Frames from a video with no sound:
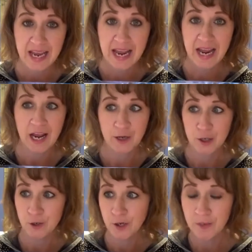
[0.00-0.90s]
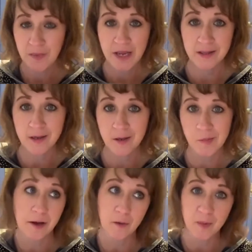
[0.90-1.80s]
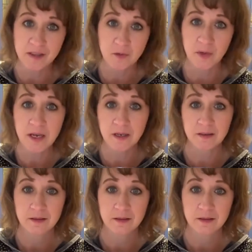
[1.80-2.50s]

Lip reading: And you're going to pay them $100 a week